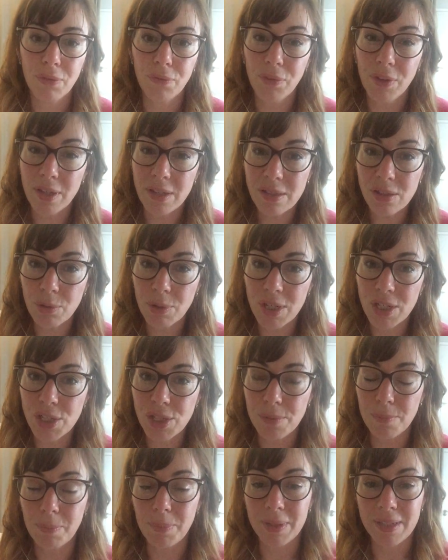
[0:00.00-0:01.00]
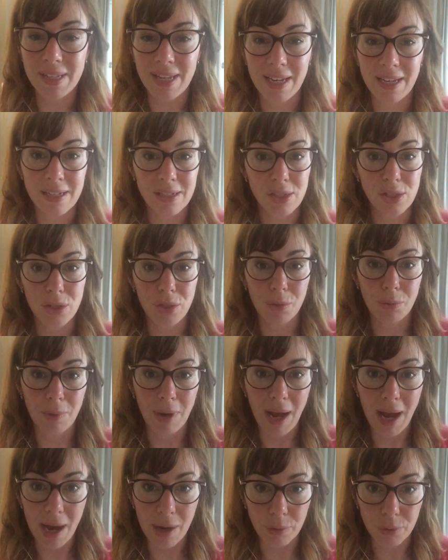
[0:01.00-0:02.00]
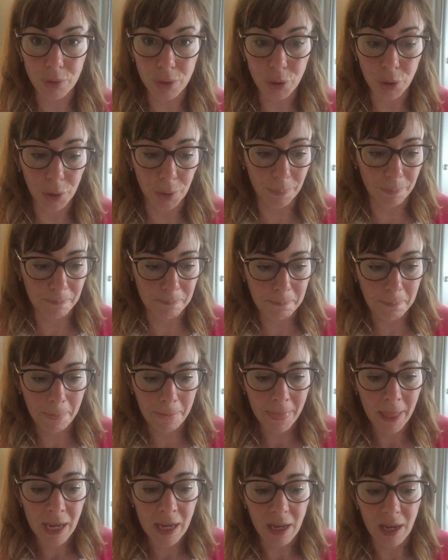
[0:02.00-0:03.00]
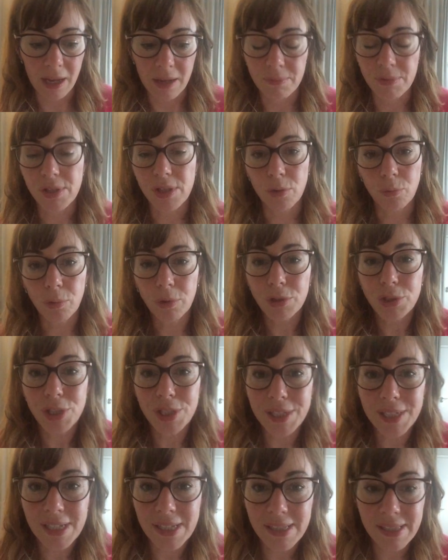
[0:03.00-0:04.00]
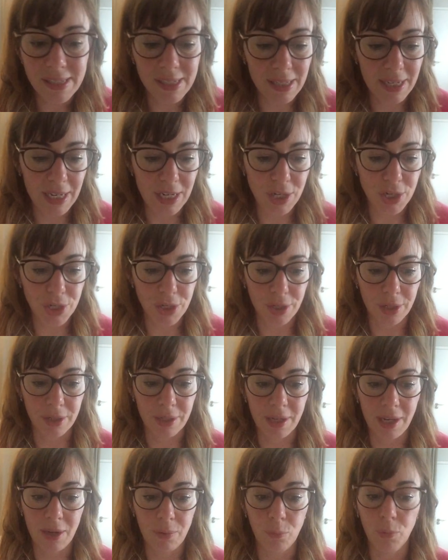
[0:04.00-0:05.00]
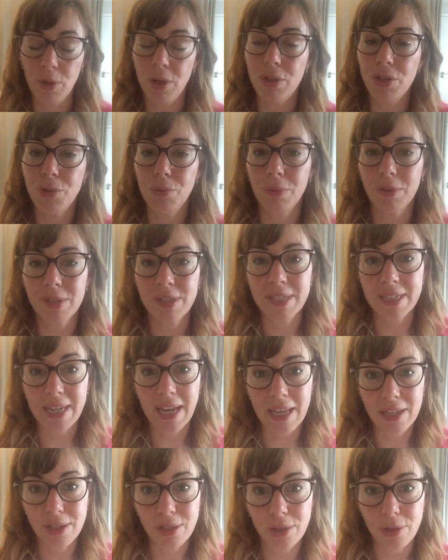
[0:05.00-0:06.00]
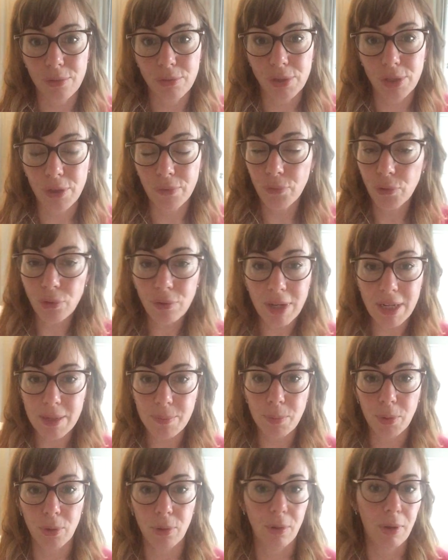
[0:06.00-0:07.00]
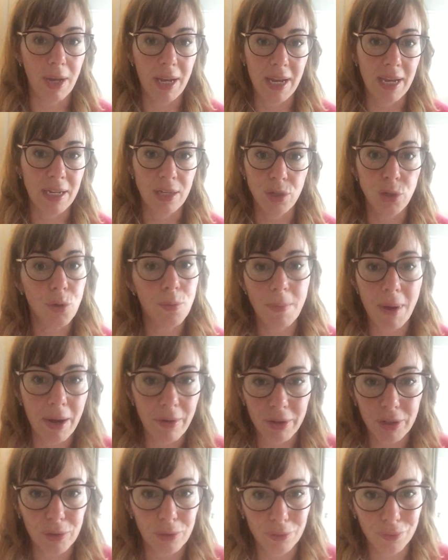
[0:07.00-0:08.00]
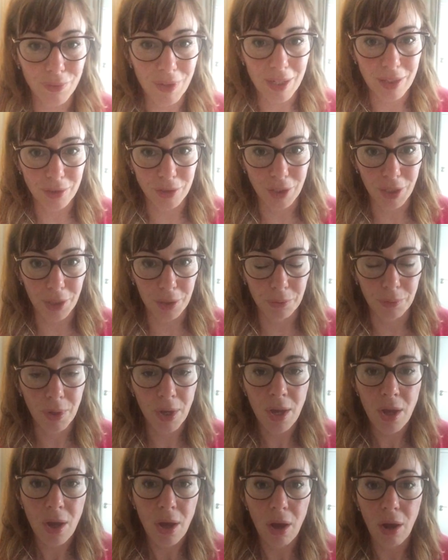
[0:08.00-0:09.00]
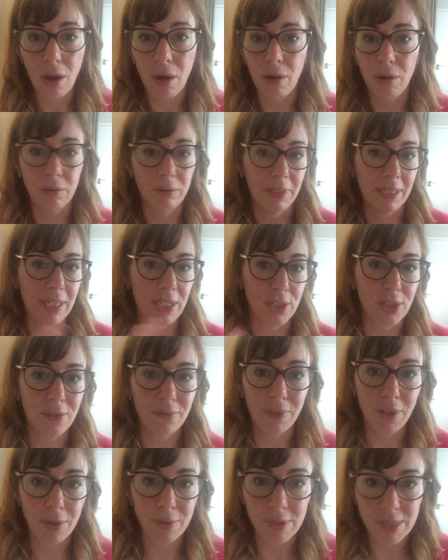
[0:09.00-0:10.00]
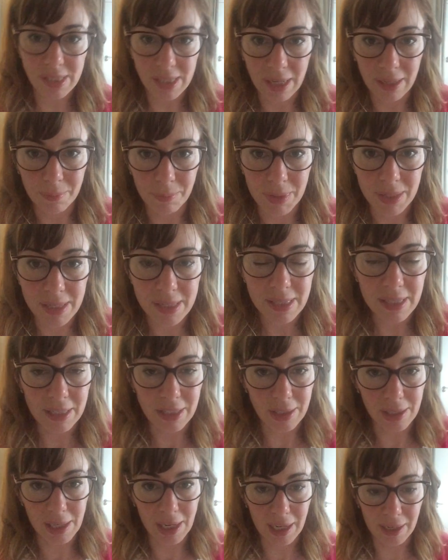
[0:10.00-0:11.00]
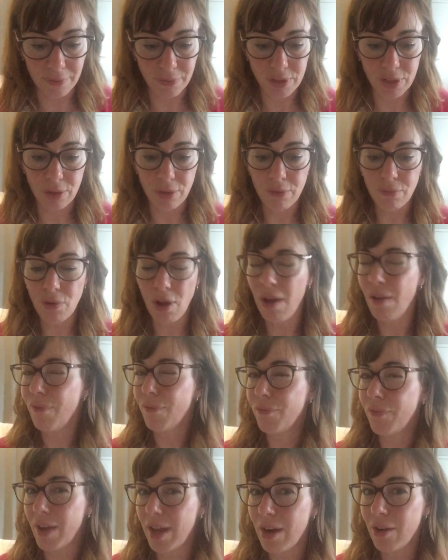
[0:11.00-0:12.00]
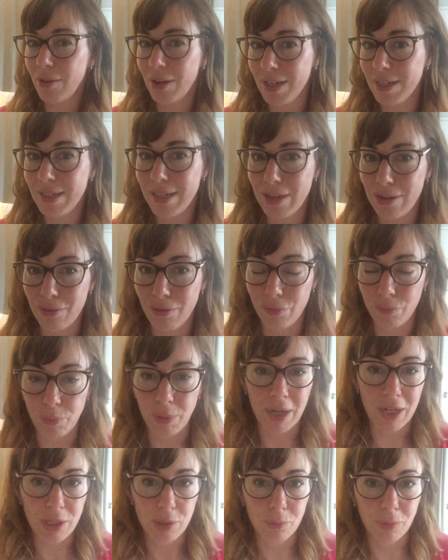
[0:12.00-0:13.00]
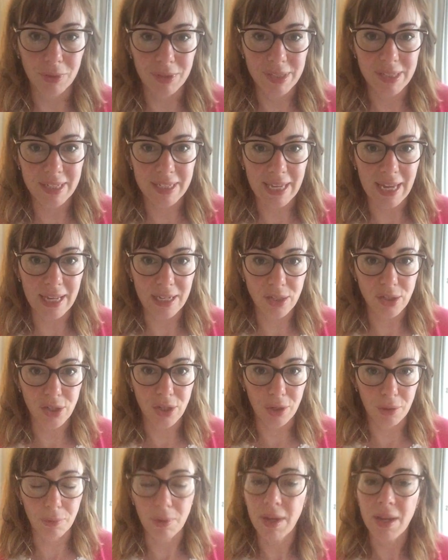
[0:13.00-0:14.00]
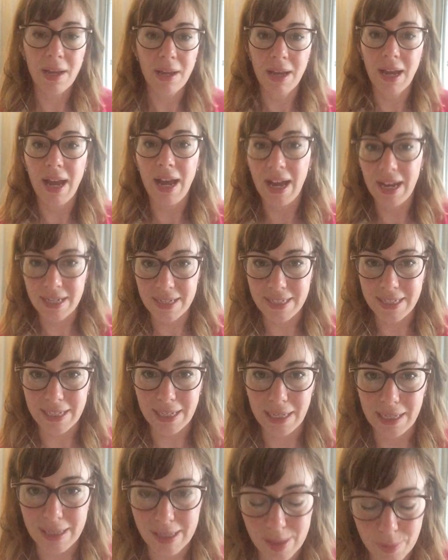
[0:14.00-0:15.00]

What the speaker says: the first question pertains to outcome. So what's your destination and where do you want to get to? So you've already put a numerical value on each of those segments in your life. So you've got a fair idea of where you want to get to, ideally